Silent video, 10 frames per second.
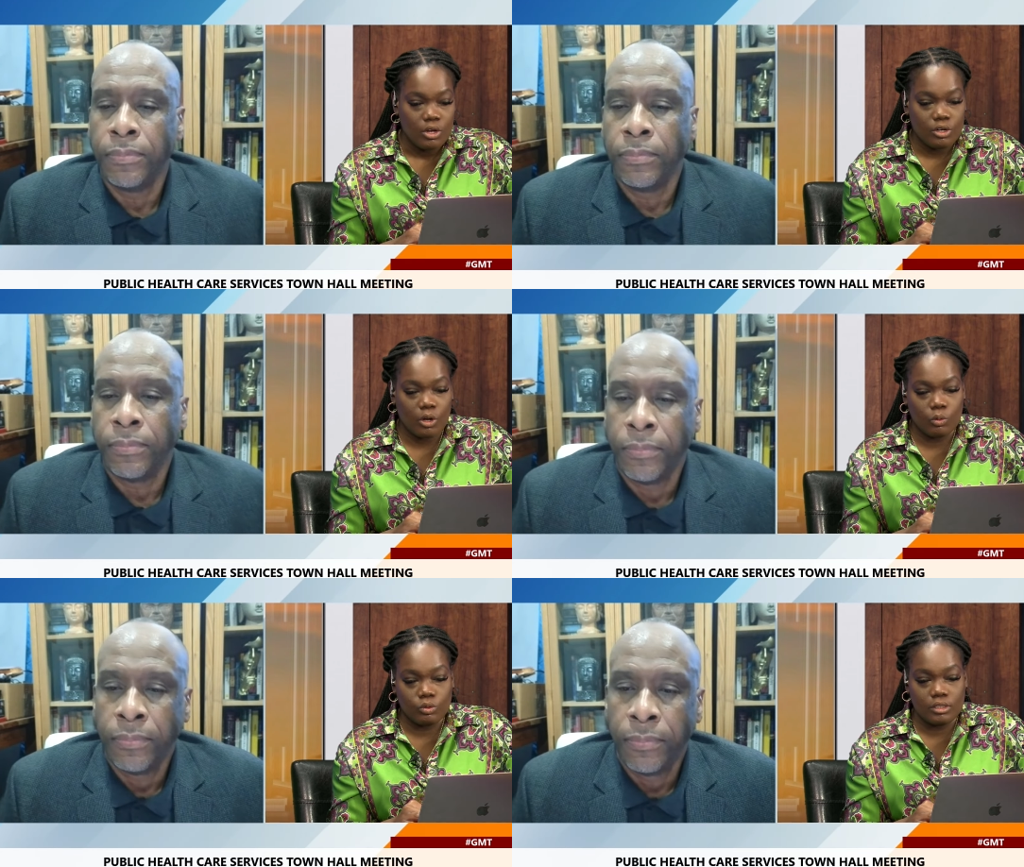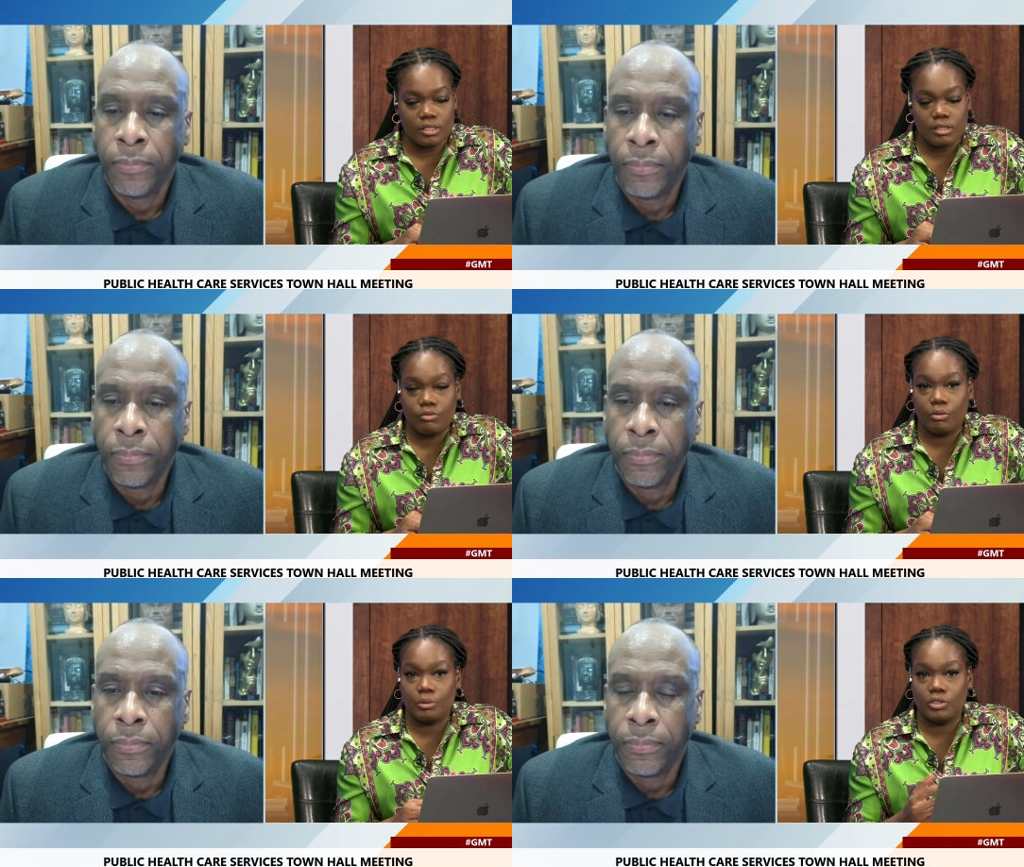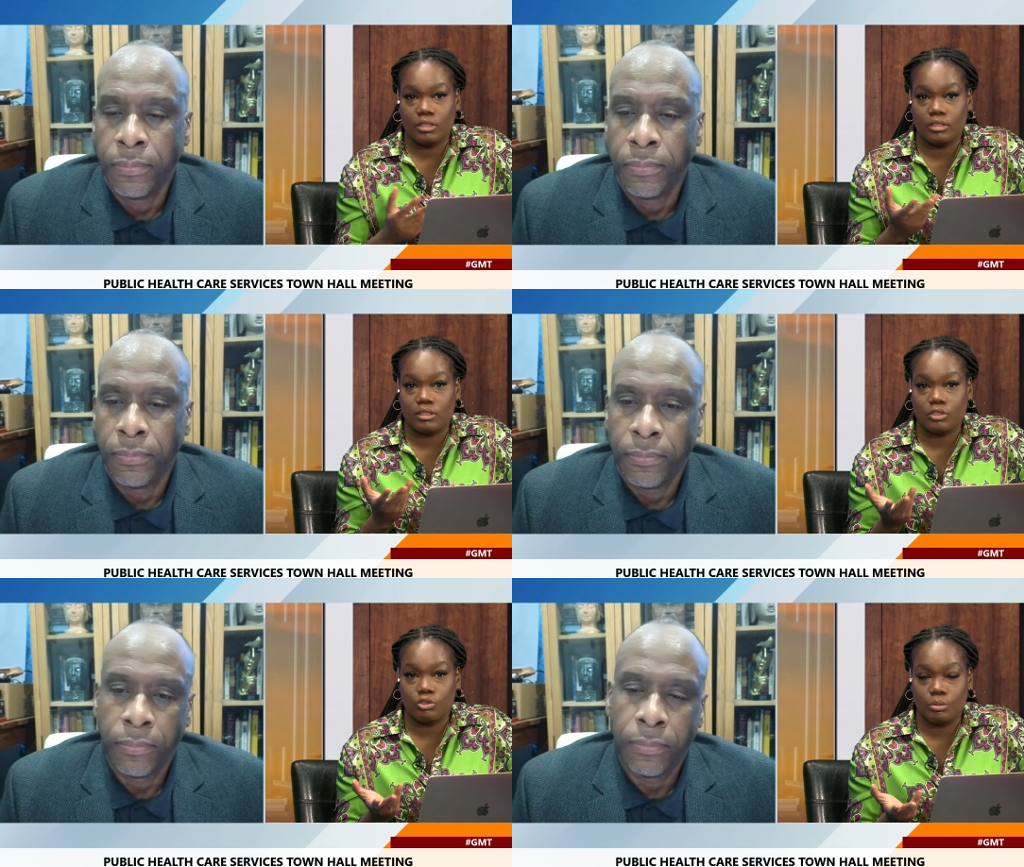Speaker 1: Now, this information is
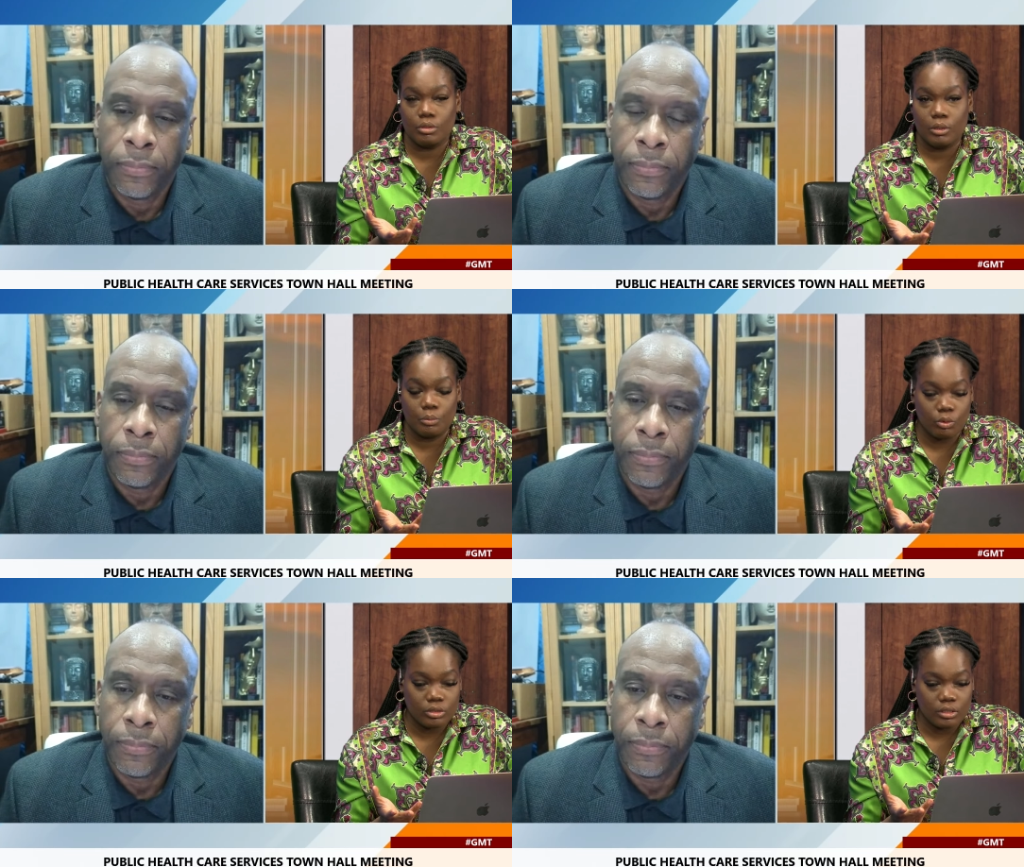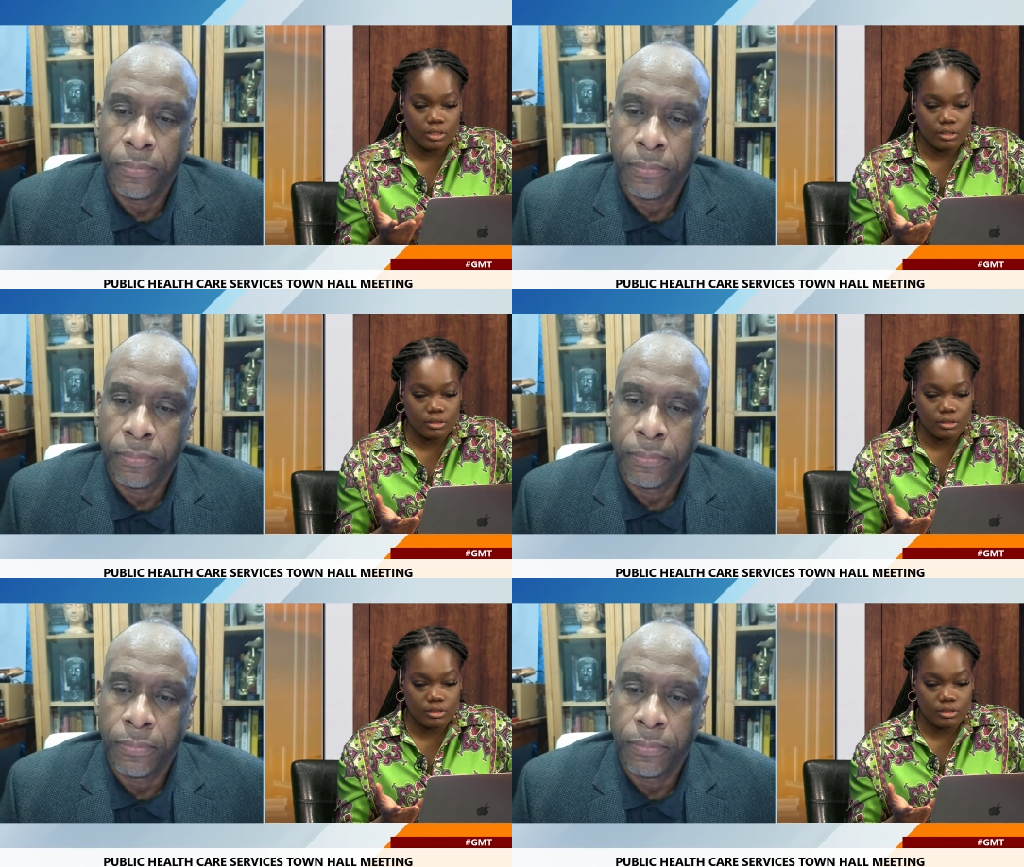extremely important as